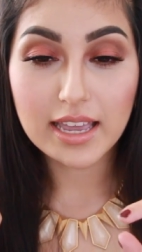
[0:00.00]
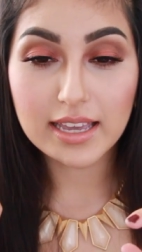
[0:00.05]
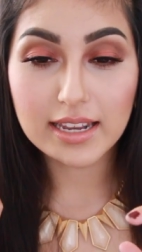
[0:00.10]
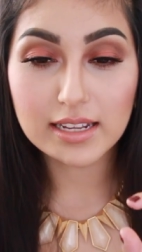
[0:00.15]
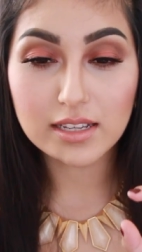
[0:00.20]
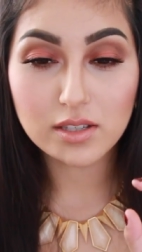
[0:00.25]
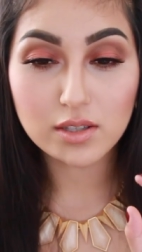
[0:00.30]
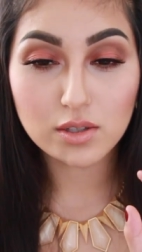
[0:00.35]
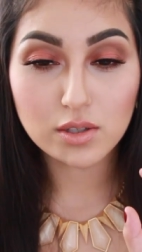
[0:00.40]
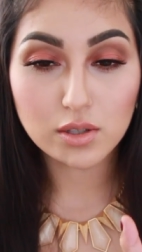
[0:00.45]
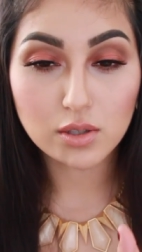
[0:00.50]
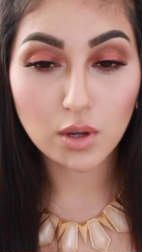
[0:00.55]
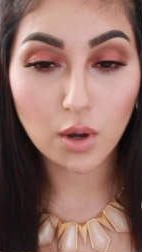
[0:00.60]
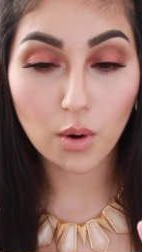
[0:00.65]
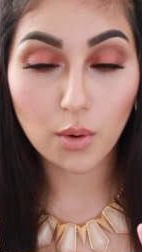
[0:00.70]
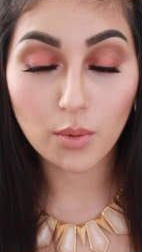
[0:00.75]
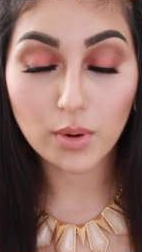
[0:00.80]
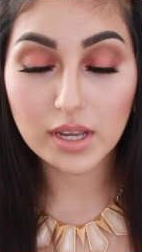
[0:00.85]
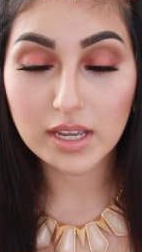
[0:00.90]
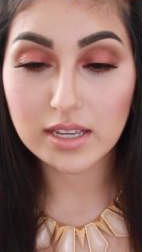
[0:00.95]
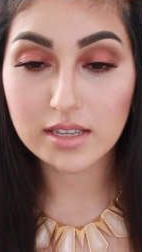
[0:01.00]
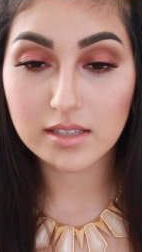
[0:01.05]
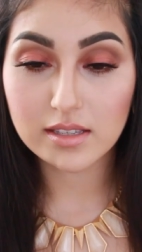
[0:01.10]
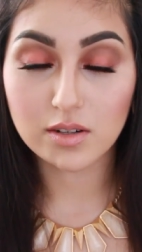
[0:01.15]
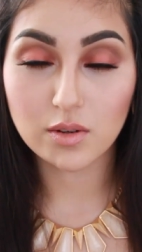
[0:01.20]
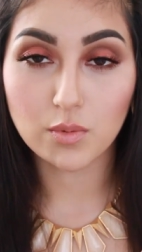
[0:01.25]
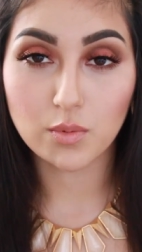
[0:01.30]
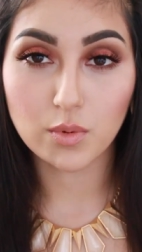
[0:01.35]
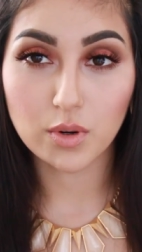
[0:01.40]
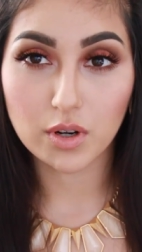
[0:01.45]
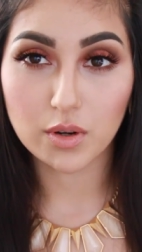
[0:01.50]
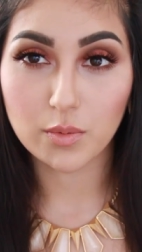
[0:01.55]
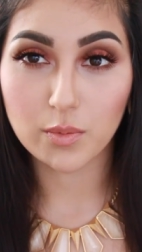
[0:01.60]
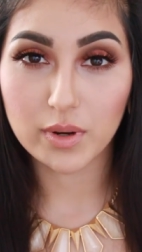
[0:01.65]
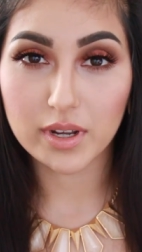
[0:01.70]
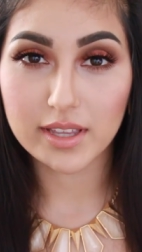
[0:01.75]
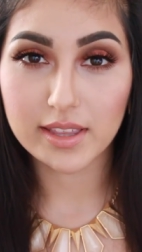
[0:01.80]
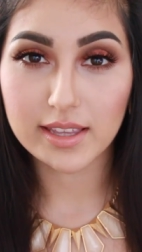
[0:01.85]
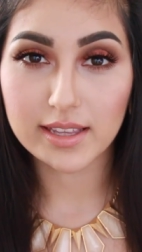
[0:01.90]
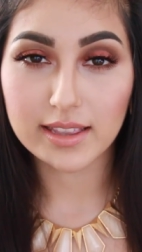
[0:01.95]
It is so easy to work
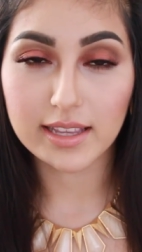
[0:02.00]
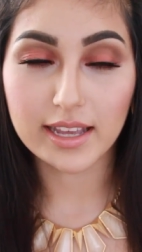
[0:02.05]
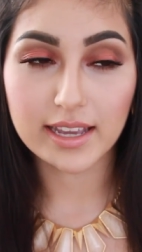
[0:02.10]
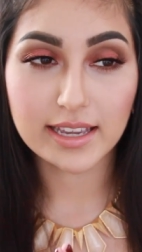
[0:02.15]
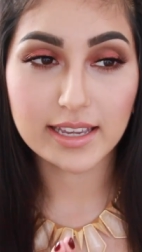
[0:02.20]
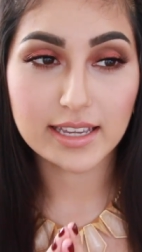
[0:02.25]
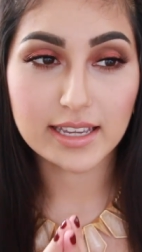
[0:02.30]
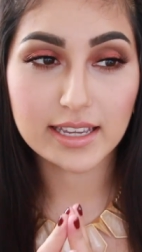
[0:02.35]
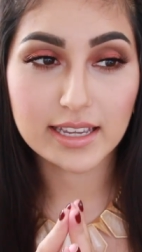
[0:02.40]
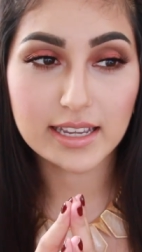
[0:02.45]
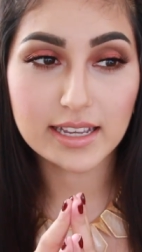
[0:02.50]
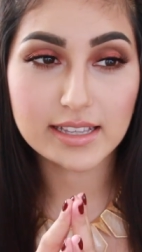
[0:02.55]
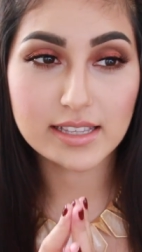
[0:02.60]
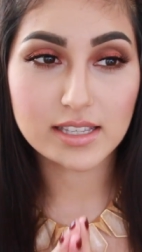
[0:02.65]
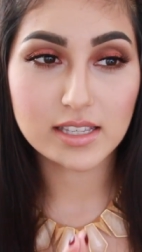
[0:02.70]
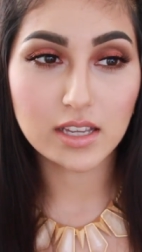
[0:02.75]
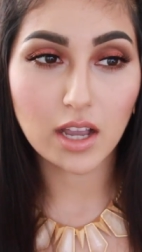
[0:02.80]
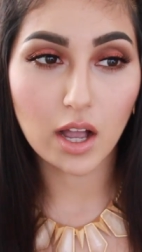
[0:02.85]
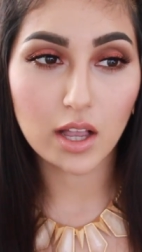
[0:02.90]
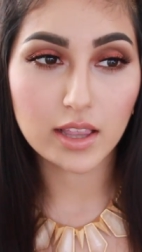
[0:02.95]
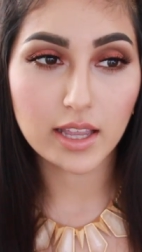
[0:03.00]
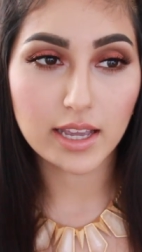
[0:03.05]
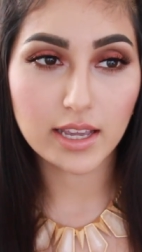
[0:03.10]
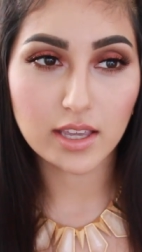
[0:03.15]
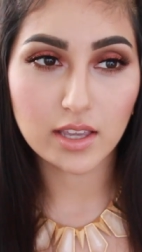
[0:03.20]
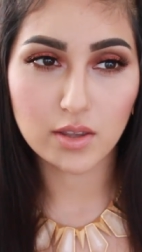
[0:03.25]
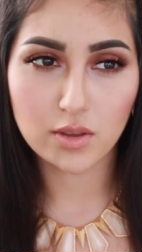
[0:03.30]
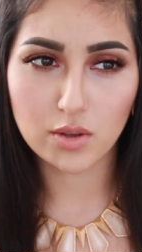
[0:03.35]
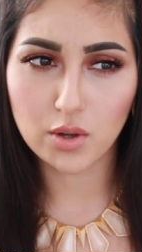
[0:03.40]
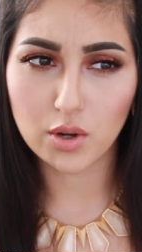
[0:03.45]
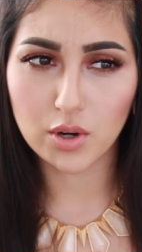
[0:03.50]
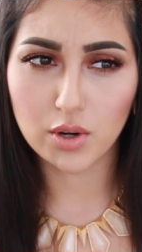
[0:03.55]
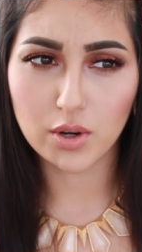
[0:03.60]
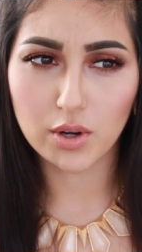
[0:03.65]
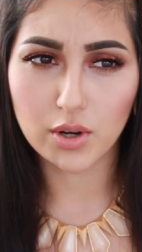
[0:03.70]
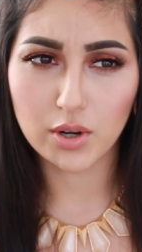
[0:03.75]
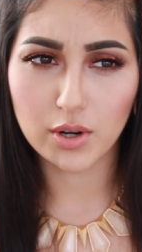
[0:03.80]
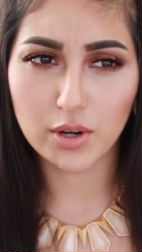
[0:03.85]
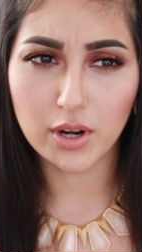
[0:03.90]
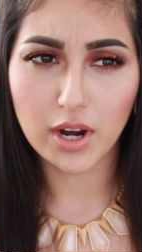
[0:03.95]
with. Like, it's not like
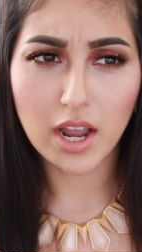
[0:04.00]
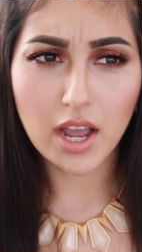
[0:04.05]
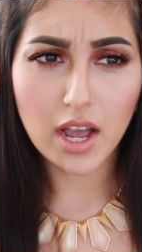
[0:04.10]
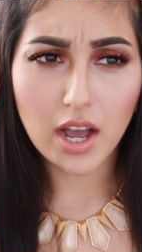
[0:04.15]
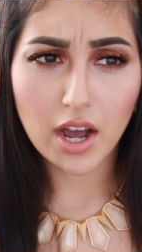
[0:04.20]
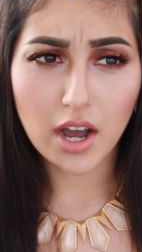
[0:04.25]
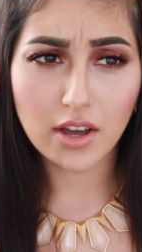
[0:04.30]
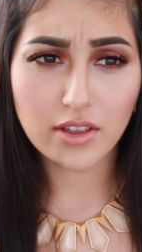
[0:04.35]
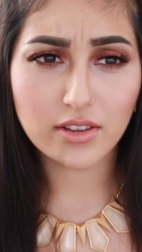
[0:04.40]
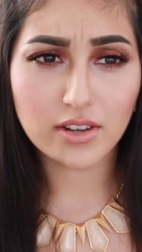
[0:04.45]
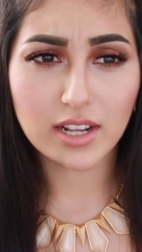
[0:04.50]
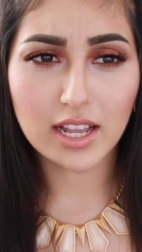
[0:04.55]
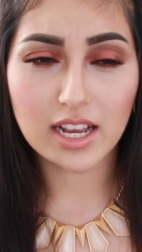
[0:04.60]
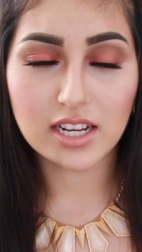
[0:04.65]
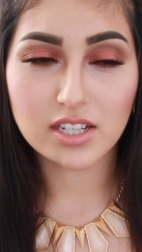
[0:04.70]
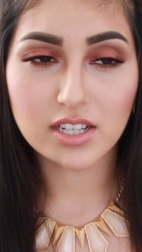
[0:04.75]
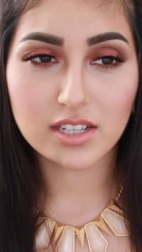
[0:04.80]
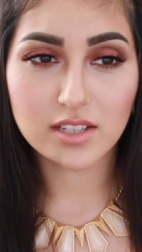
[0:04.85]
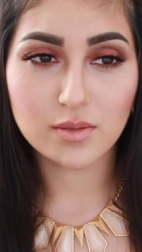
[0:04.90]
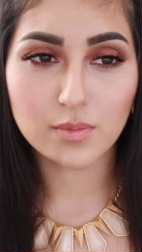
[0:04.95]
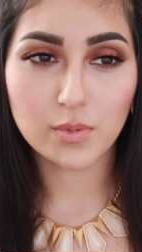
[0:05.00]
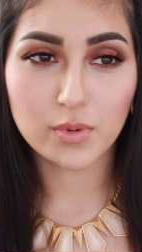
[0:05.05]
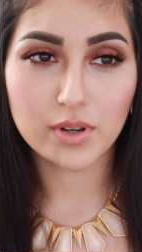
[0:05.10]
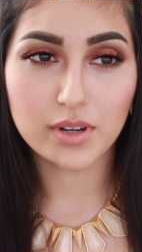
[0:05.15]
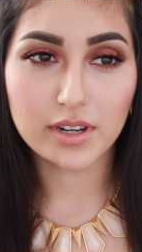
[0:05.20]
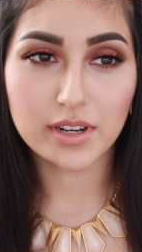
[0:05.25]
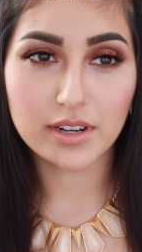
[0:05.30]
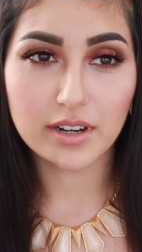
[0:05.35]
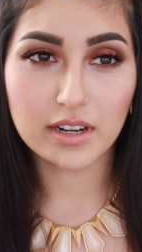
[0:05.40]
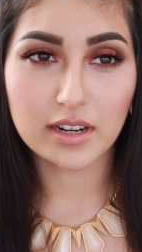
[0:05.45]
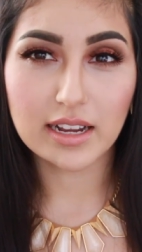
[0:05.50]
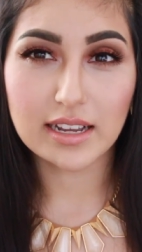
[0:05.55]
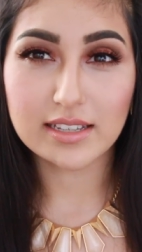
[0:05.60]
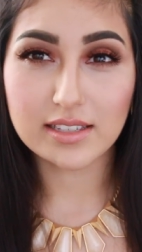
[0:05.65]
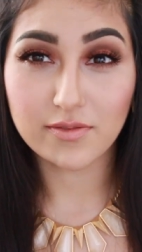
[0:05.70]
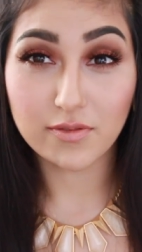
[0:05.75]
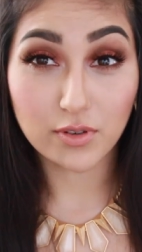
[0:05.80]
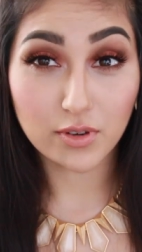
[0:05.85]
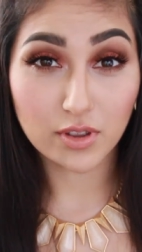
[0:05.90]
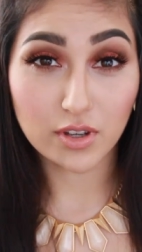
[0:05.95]
your other lashes were,
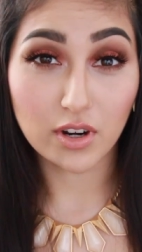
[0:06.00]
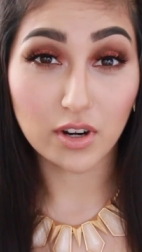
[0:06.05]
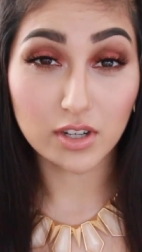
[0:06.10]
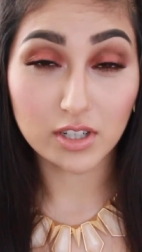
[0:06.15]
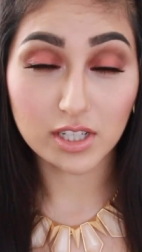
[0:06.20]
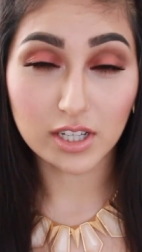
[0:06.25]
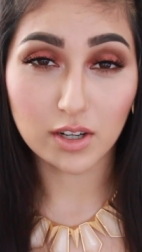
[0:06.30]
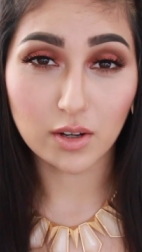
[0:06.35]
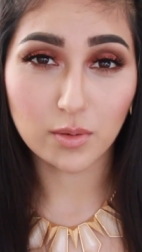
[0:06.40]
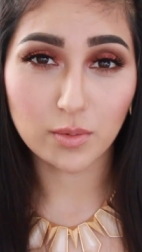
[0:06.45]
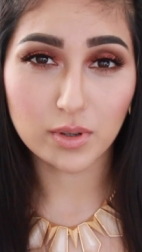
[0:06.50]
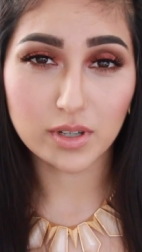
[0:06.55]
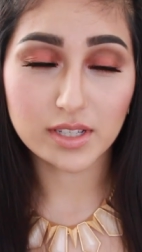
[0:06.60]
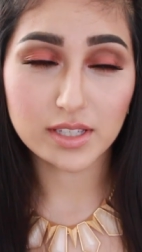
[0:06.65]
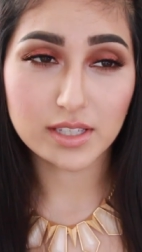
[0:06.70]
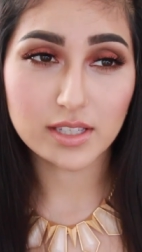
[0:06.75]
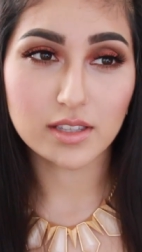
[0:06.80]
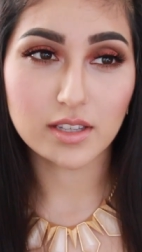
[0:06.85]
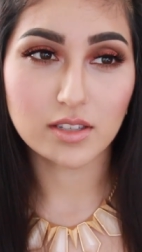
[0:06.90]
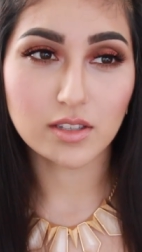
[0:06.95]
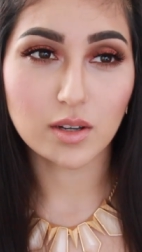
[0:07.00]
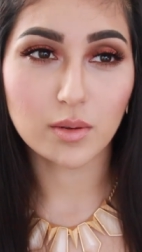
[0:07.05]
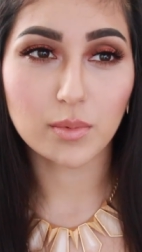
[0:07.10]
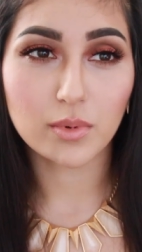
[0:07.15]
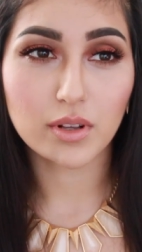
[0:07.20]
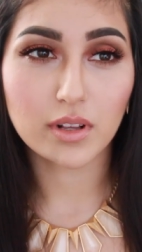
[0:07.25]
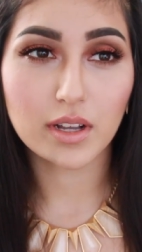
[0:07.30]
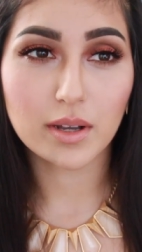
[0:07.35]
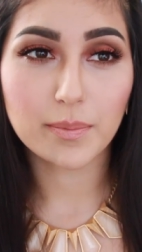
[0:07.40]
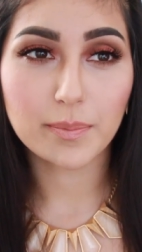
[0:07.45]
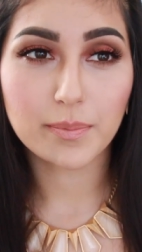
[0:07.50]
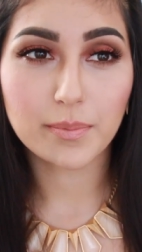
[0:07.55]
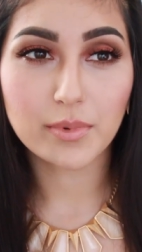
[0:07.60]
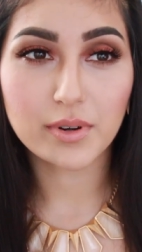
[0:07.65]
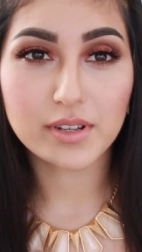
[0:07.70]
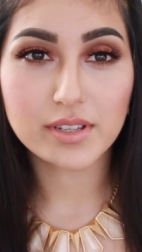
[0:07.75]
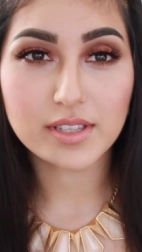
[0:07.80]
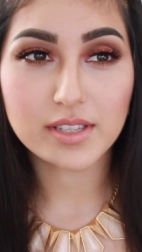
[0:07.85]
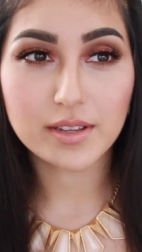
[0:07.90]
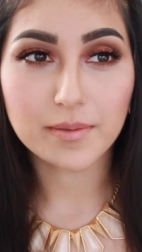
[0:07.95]
as for the Ardell ones, the double up
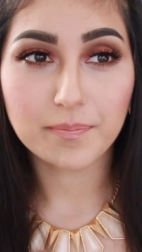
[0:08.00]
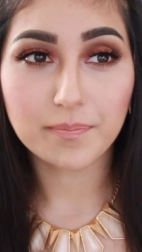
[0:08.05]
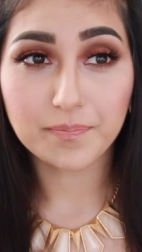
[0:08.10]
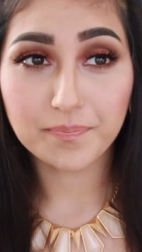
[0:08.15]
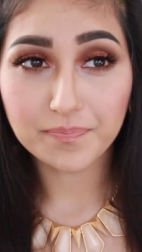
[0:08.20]
ones,